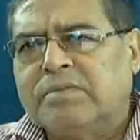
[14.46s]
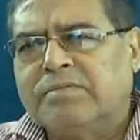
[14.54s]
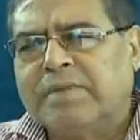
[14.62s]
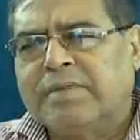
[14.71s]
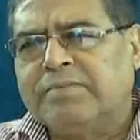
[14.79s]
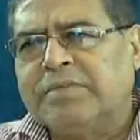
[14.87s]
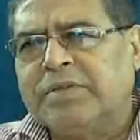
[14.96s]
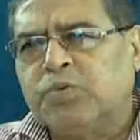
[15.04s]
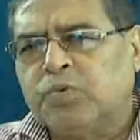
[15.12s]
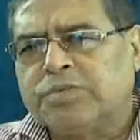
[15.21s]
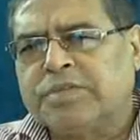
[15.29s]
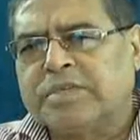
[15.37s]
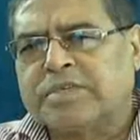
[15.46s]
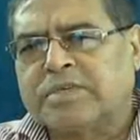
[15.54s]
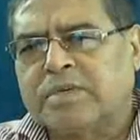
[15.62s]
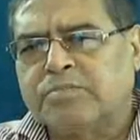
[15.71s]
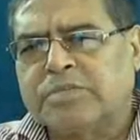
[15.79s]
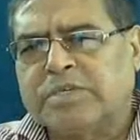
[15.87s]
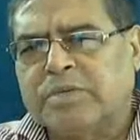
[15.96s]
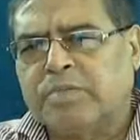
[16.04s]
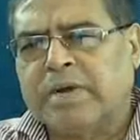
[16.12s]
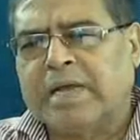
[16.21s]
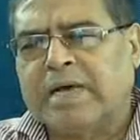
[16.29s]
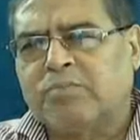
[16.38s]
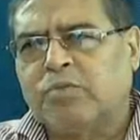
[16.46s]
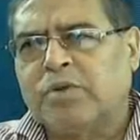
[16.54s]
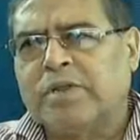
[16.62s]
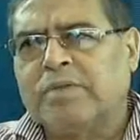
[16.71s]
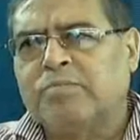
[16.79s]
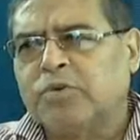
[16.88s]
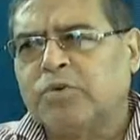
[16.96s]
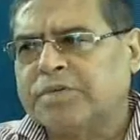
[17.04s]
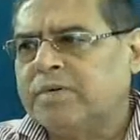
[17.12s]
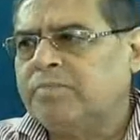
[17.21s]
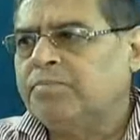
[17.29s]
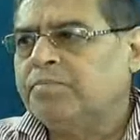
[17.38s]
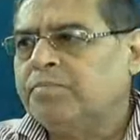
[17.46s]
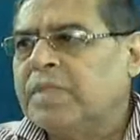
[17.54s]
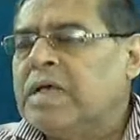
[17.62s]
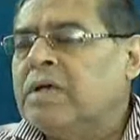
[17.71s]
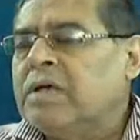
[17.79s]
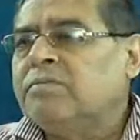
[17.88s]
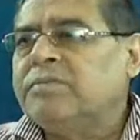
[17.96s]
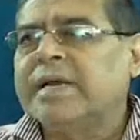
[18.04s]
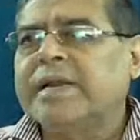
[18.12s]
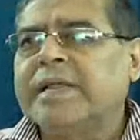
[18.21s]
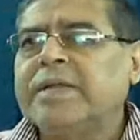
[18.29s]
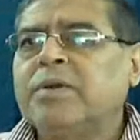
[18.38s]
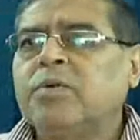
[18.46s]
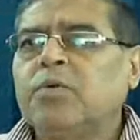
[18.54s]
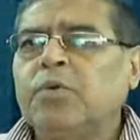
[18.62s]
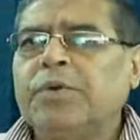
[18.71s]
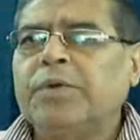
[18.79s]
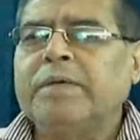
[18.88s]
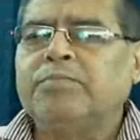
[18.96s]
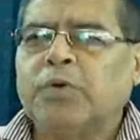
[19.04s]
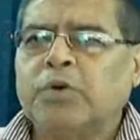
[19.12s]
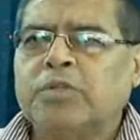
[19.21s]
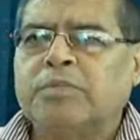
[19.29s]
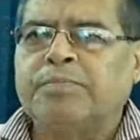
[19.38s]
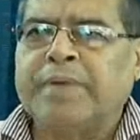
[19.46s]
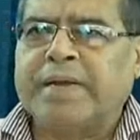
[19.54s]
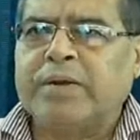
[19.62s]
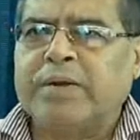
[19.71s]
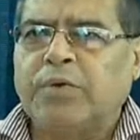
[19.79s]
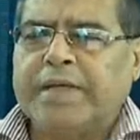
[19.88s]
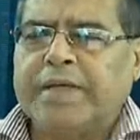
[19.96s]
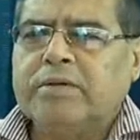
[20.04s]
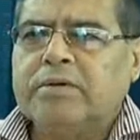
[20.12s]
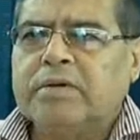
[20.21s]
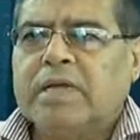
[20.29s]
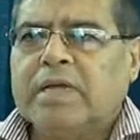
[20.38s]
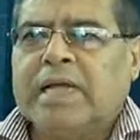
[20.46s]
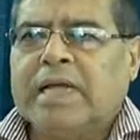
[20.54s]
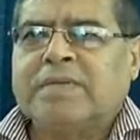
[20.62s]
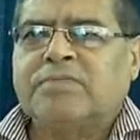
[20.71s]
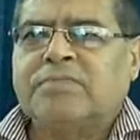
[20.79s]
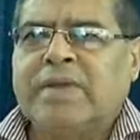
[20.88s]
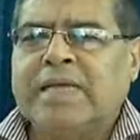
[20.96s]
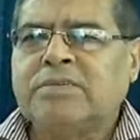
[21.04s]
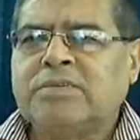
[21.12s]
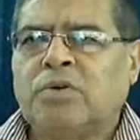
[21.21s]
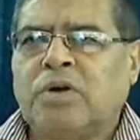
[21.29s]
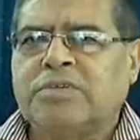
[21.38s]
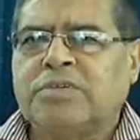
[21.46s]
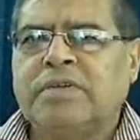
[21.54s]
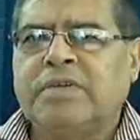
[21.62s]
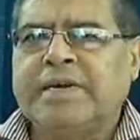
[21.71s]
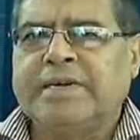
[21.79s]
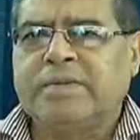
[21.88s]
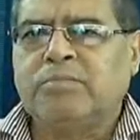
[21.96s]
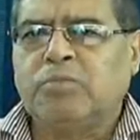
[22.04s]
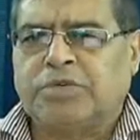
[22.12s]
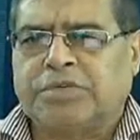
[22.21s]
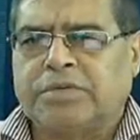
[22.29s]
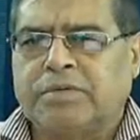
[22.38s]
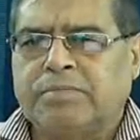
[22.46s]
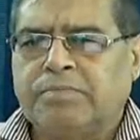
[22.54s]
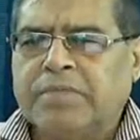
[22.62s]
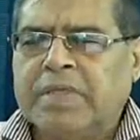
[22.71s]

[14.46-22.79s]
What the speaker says: when we use this term simple harmonic motion, we are including both periodic as well as oscillatory motion.